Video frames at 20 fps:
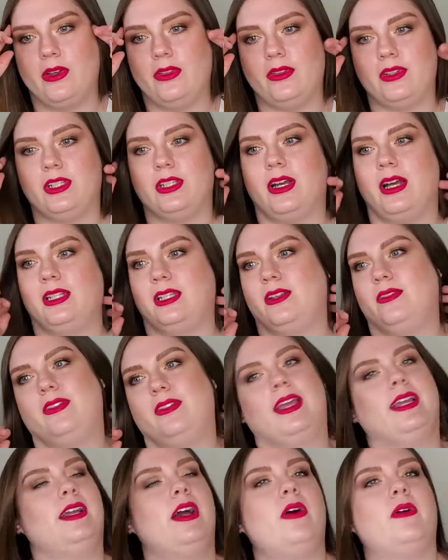those thoughts of
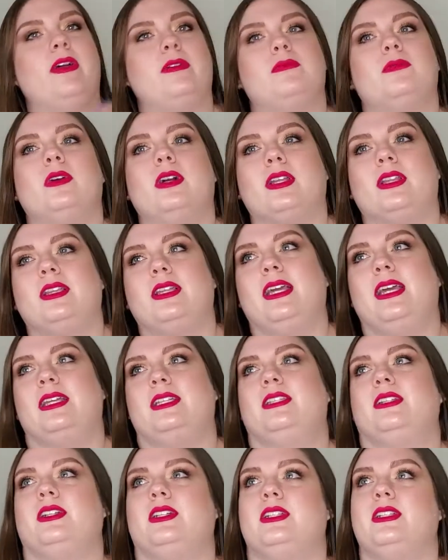like, oh, I'm worthless,
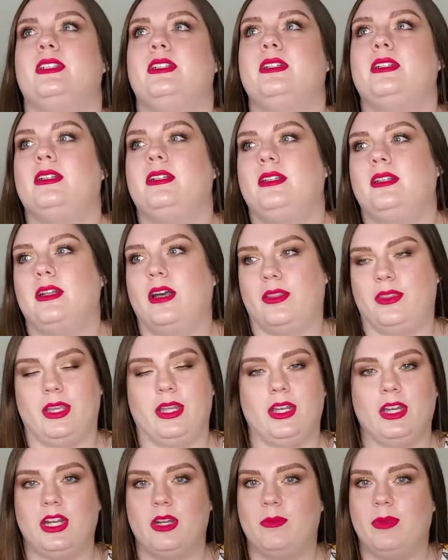there's nothing
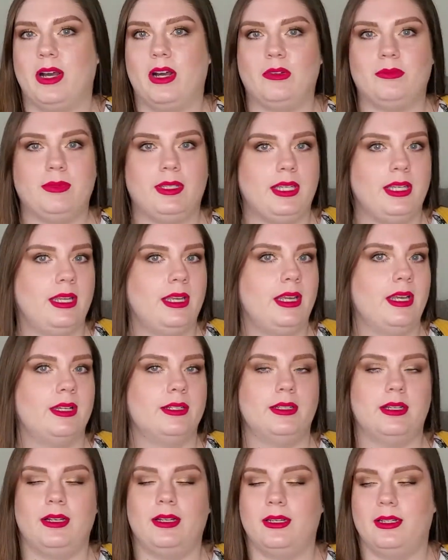good about me,
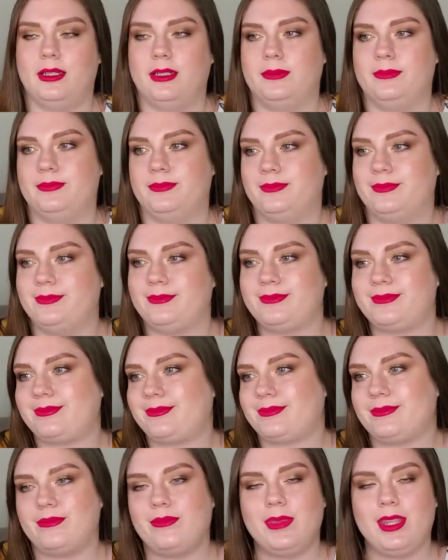
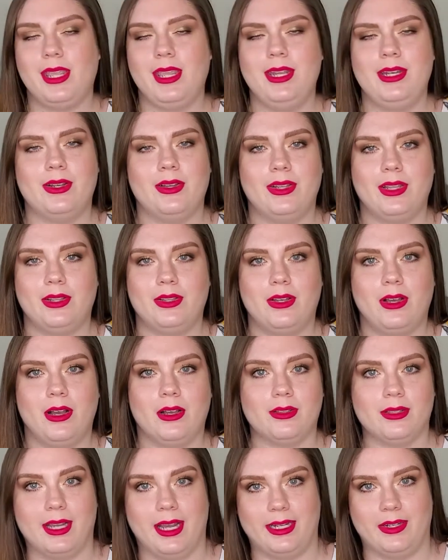you know, the long
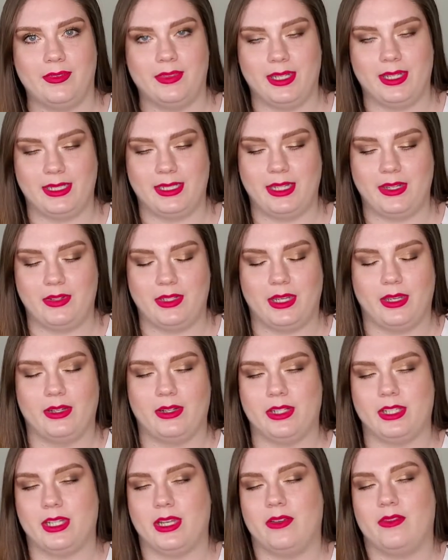line of things that you tell
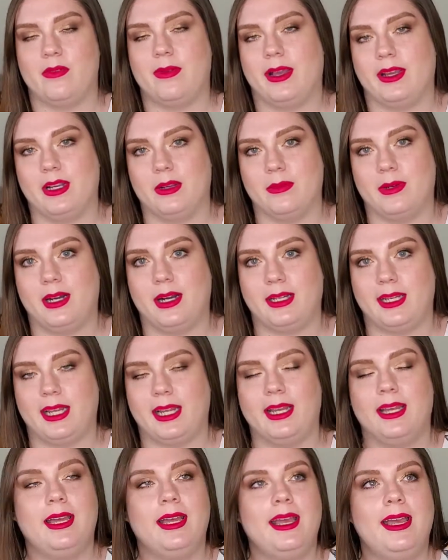yourself about your body.
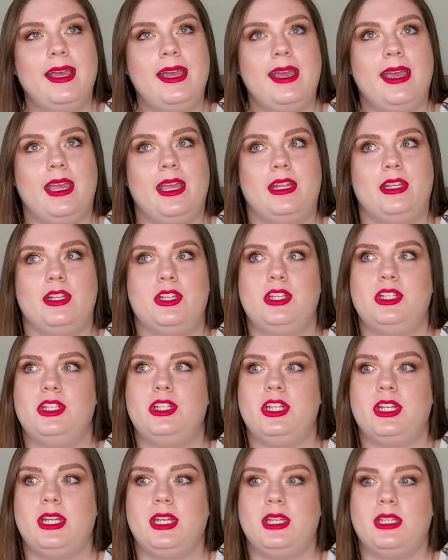And
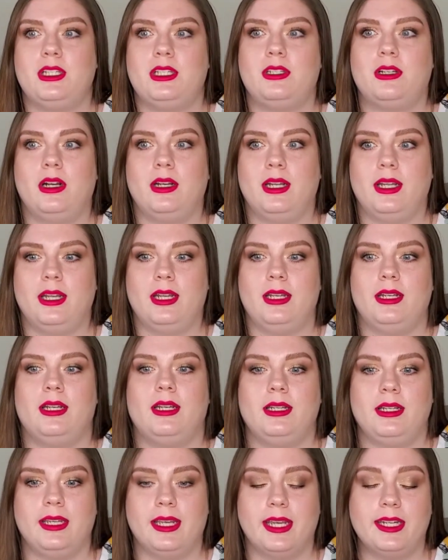she started
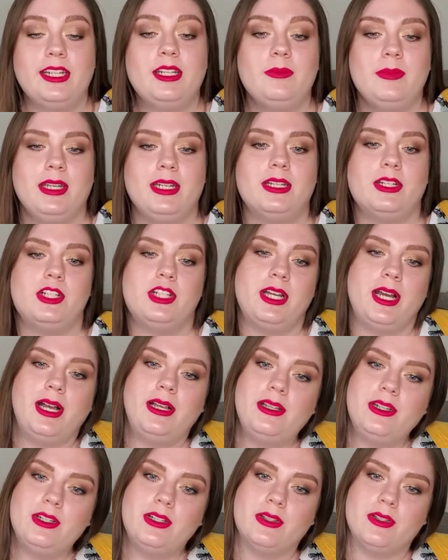getting me to
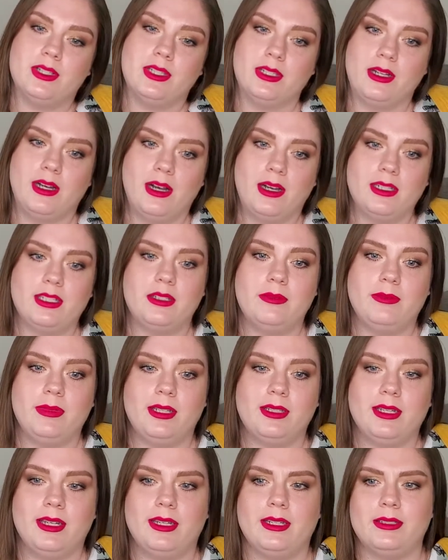challenge those thoughts and being
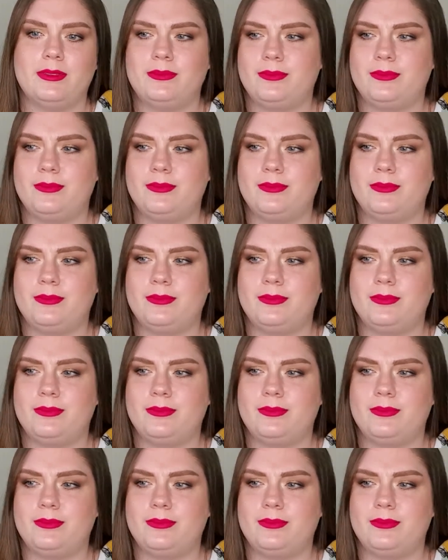like,